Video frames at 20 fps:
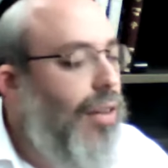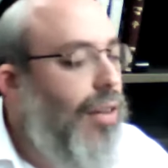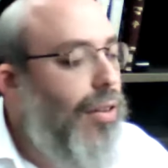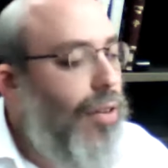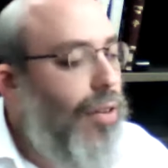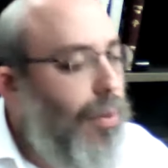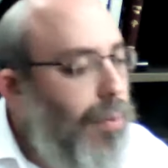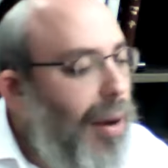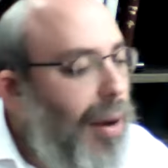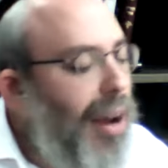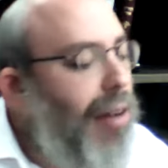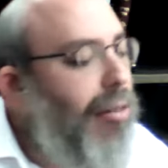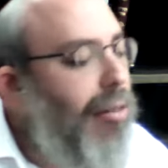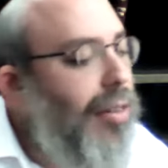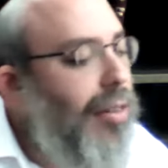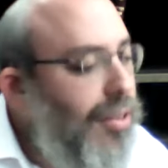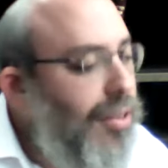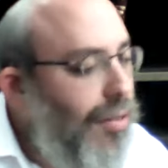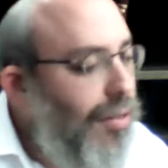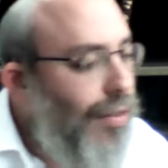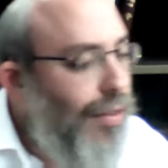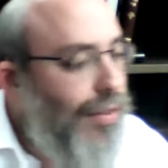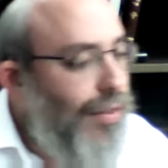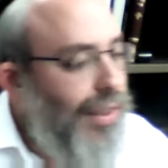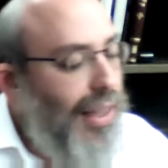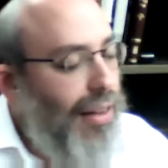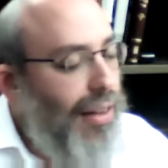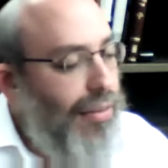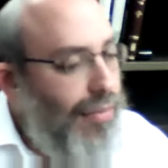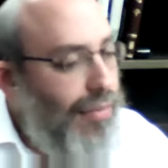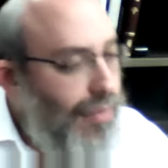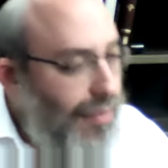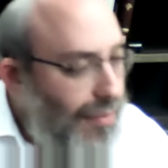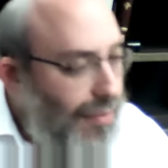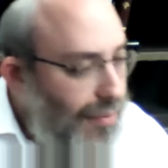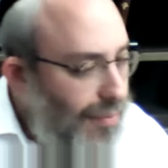Your parents or yourself?